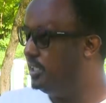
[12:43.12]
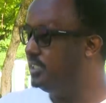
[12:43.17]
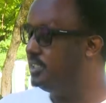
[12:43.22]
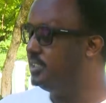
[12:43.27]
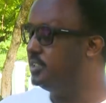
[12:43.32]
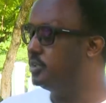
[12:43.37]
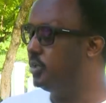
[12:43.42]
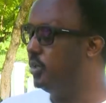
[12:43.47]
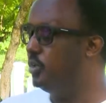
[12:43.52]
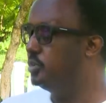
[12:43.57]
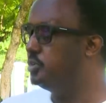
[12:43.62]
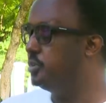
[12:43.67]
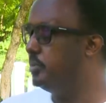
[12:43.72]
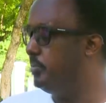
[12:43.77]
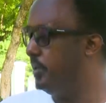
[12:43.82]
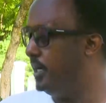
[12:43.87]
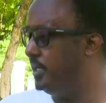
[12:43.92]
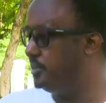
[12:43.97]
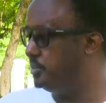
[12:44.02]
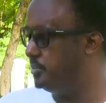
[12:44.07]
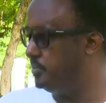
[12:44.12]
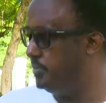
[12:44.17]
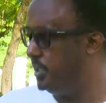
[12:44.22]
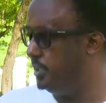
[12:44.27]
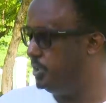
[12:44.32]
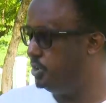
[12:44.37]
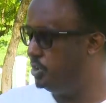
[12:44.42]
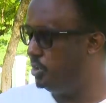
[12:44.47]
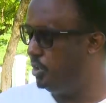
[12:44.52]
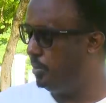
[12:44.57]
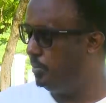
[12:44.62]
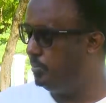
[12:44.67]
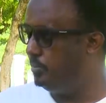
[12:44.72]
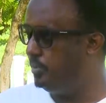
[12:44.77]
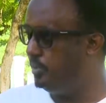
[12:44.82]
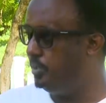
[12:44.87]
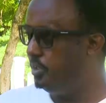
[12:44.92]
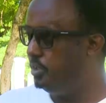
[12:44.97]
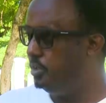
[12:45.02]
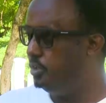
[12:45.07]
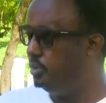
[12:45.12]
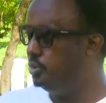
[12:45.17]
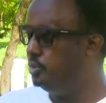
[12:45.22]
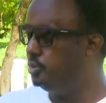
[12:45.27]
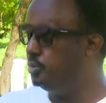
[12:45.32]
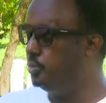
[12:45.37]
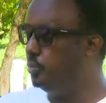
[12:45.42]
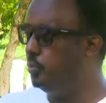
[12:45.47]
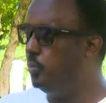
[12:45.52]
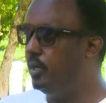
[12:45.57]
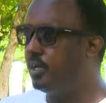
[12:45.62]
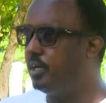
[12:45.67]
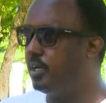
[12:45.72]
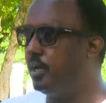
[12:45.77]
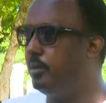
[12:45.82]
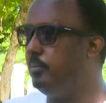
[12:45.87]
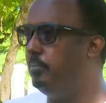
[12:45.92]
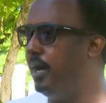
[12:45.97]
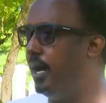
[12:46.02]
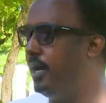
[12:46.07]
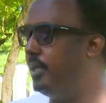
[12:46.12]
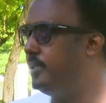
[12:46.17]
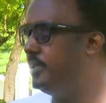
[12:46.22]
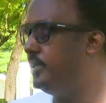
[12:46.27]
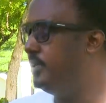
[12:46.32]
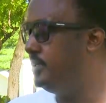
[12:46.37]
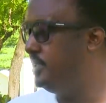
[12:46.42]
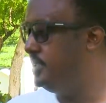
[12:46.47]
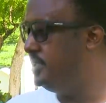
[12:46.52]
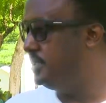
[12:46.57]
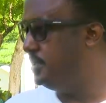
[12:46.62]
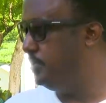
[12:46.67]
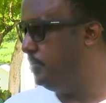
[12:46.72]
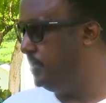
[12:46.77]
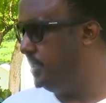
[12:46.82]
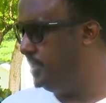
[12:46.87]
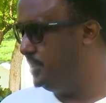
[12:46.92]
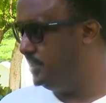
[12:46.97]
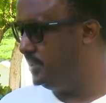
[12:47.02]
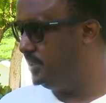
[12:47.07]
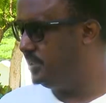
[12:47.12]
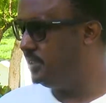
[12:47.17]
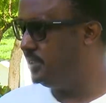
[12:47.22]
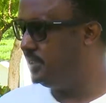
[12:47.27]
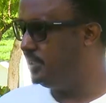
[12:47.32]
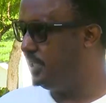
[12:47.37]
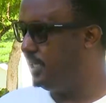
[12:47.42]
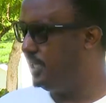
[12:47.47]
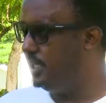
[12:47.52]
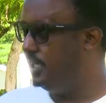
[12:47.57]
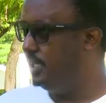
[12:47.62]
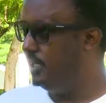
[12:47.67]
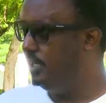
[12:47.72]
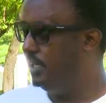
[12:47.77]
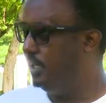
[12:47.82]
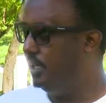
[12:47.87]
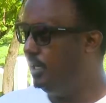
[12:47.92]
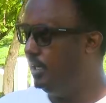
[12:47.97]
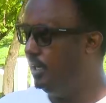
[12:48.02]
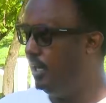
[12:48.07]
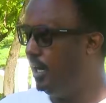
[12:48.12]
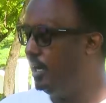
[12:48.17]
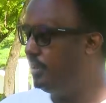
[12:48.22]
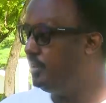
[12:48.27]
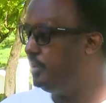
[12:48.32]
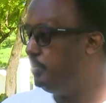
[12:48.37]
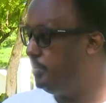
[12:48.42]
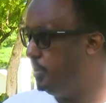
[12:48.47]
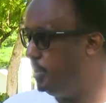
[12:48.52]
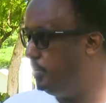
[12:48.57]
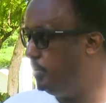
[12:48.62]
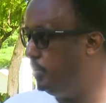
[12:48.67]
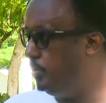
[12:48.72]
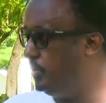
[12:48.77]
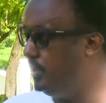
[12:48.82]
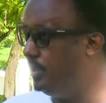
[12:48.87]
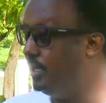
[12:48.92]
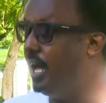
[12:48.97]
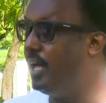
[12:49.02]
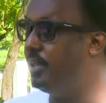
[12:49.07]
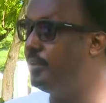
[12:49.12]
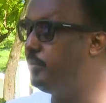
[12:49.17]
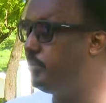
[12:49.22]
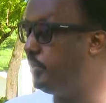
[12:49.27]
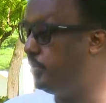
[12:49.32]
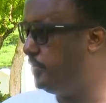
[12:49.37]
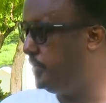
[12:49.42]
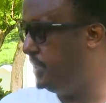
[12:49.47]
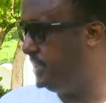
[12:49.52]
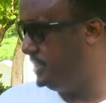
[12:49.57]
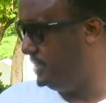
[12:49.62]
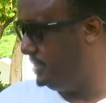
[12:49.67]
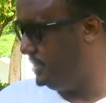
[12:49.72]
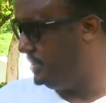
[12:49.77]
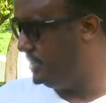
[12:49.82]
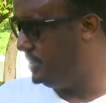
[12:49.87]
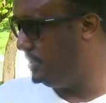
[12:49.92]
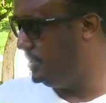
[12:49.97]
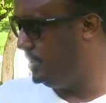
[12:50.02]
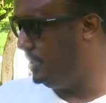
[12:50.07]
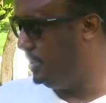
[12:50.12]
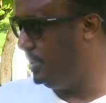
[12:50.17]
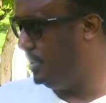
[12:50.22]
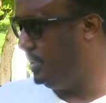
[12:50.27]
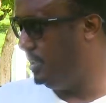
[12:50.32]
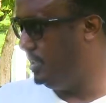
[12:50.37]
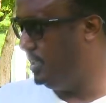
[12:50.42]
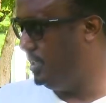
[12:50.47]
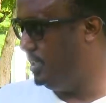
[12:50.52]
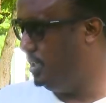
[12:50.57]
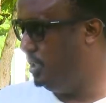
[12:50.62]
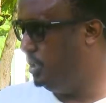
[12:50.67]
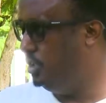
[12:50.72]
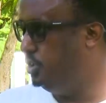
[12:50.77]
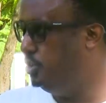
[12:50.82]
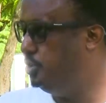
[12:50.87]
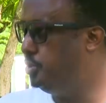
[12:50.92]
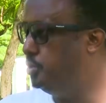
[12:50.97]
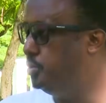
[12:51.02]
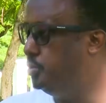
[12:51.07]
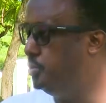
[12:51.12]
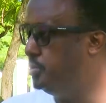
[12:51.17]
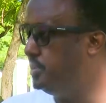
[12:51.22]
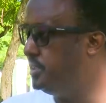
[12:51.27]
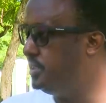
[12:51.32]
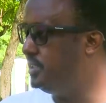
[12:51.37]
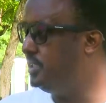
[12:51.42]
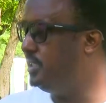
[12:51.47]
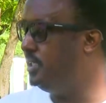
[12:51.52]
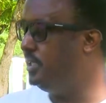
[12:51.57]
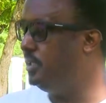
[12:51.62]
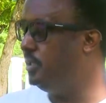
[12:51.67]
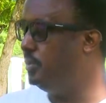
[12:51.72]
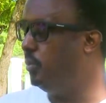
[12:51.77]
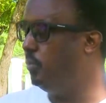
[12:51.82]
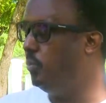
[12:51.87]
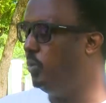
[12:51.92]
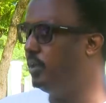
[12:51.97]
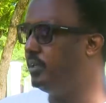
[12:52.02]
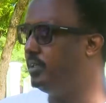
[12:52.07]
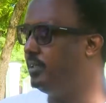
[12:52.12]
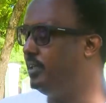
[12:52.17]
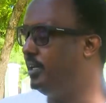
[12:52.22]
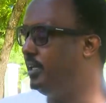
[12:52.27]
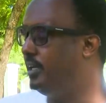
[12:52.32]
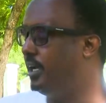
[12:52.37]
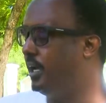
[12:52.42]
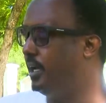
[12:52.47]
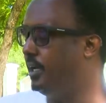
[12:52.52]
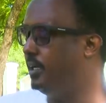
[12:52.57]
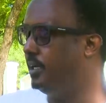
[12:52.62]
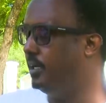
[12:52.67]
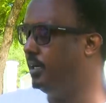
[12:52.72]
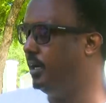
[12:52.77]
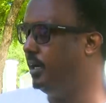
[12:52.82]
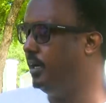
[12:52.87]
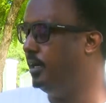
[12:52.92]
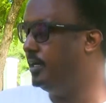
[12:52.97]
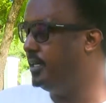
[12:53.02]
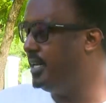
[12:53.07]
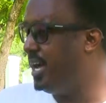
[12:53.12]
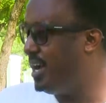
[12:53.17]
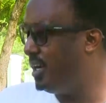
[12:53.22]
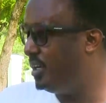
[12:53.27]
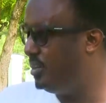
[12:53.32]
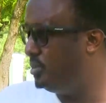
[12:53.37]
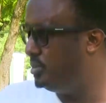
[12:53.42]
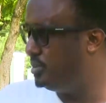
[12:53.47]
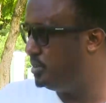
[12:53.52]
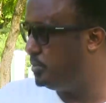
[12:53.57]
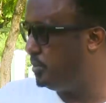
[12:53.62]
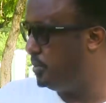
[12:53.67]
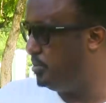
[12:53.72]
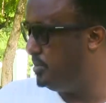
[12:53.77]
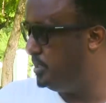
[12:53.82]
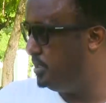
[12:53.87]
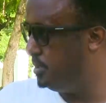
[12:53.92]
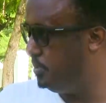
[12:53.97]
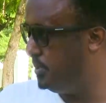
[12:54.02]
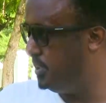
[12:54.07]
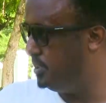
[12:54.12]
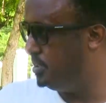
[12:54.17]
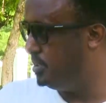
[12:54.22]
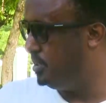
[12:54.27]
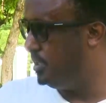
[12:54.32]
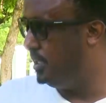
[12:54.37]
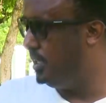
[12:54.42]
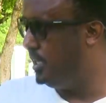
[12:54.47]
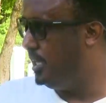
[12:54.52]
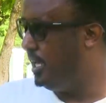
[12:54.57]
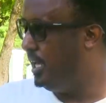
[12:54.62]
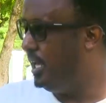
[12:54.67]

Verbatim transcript: it is also part of my job to welcome other disciplines, uh, other people with other professions, to see what they can uh, diagnose from this person.